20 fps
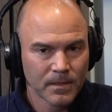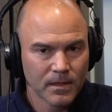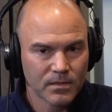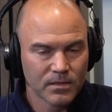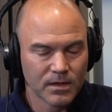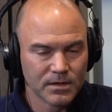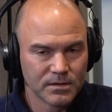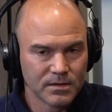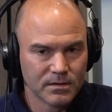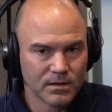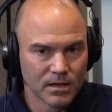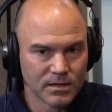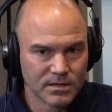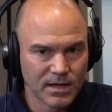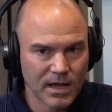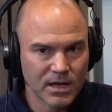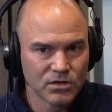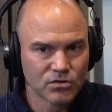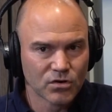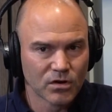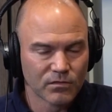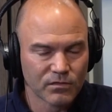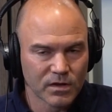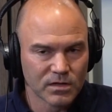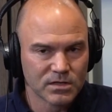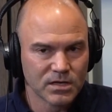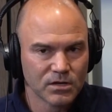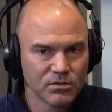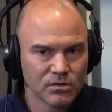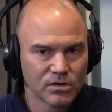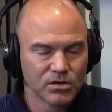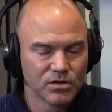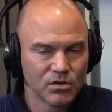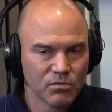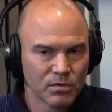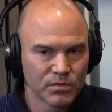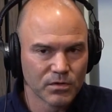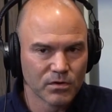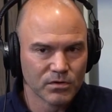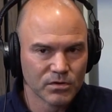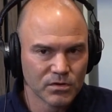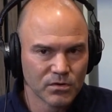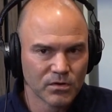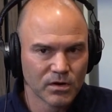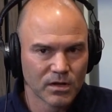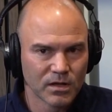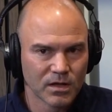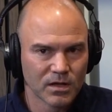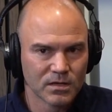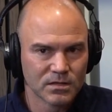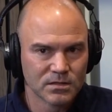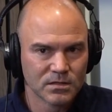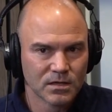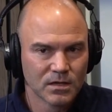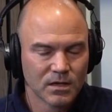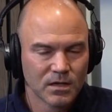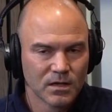The danger of continuing to do what they're doing is